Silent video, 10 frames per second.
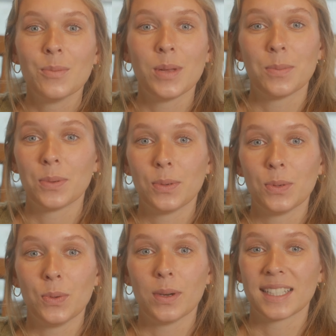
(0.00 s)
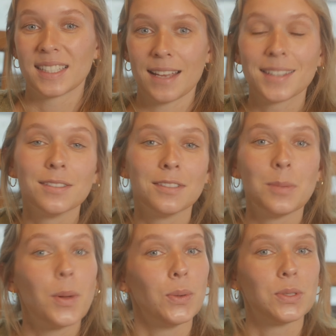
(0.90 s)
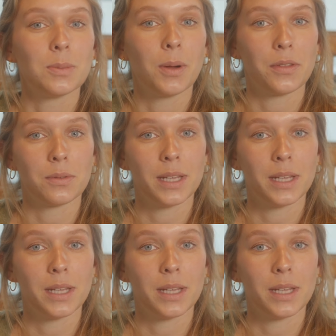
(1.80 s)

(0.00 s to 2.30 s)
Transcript: people who excessively post about their